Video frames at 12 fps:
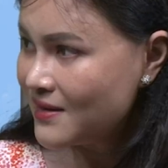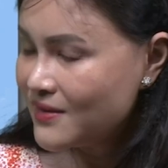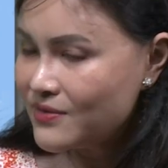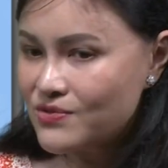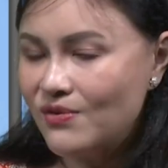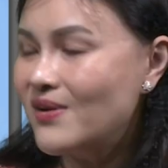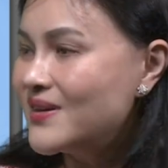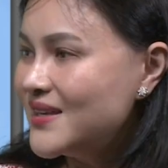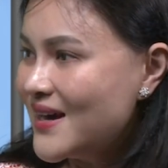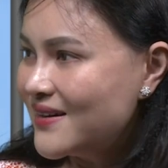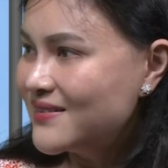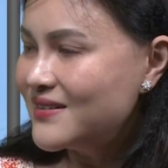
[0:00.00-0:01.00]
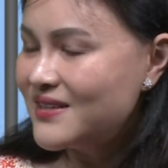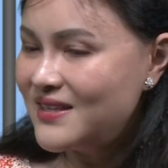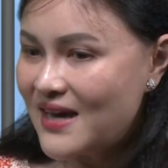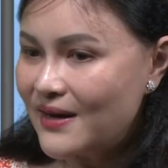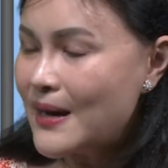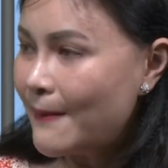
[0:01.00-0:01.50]
So not a
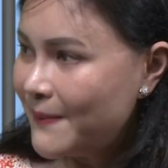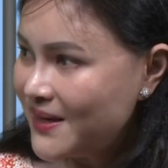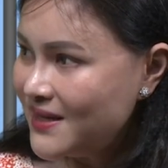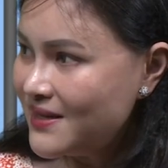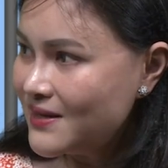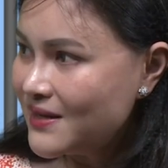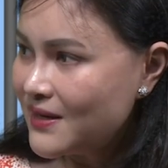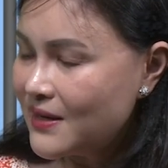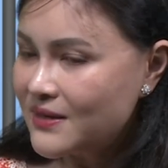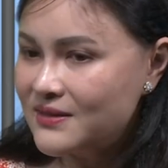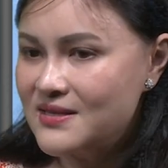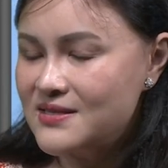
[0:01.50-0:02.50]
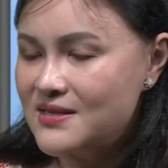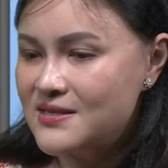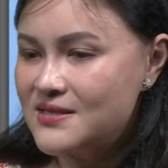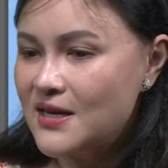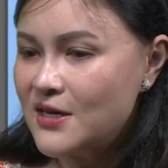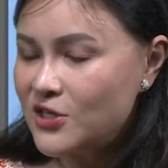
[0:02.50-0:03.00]
young company. This
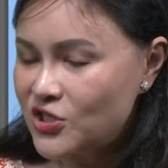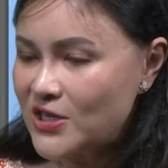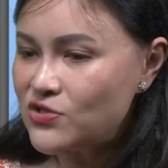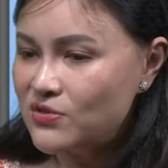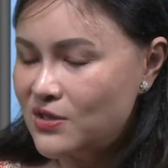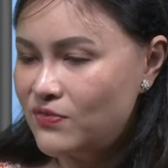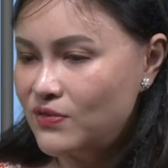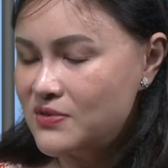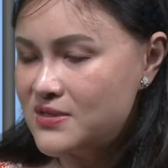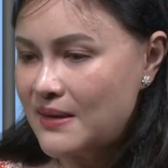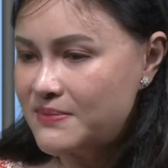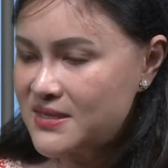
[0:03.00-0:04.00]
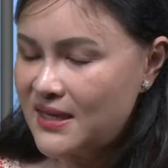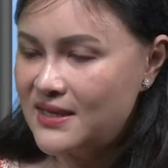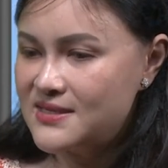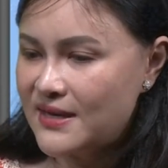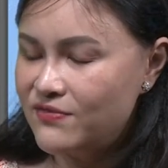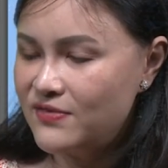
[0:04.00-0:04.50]
is just to give you some
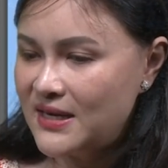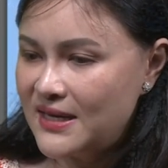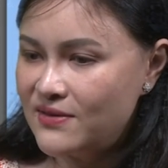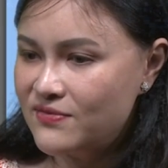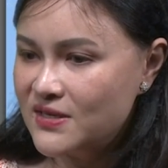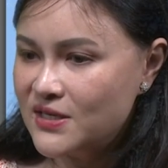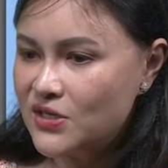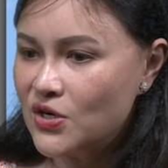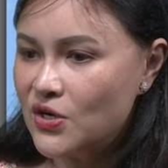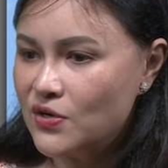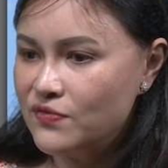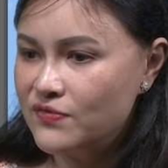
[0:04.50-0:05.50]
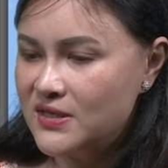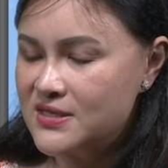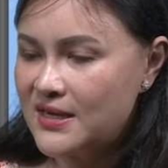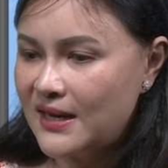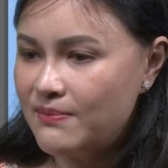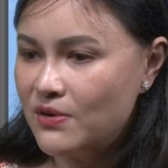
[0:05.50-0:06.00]
taste and flavor of the
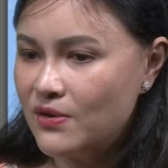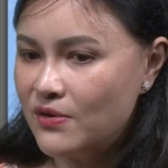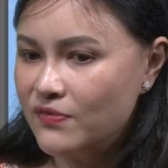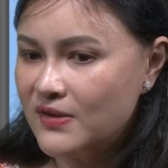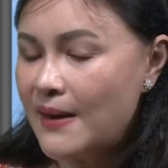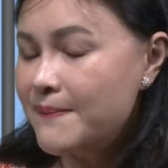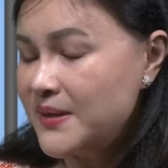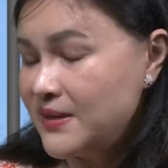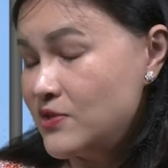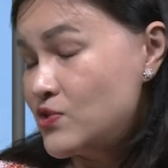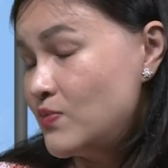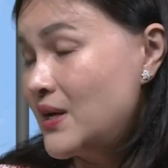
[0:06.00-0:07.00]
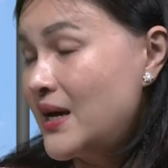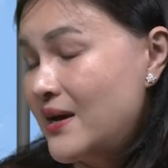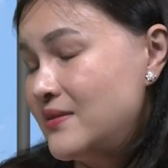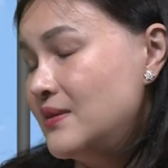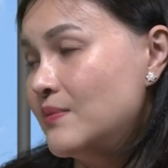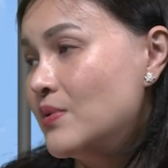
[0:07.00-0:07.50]
type of companies we
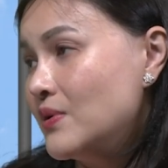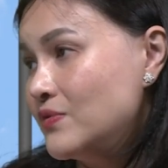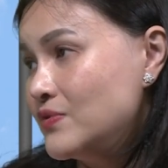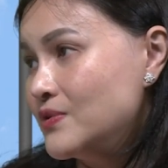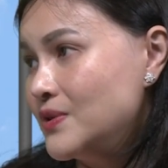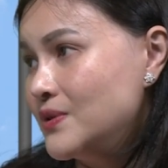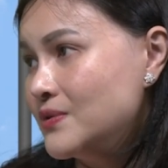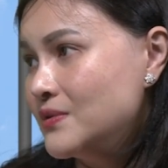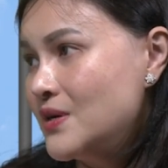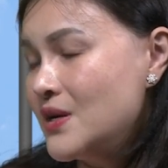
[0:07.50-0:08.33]
had in the portfolio.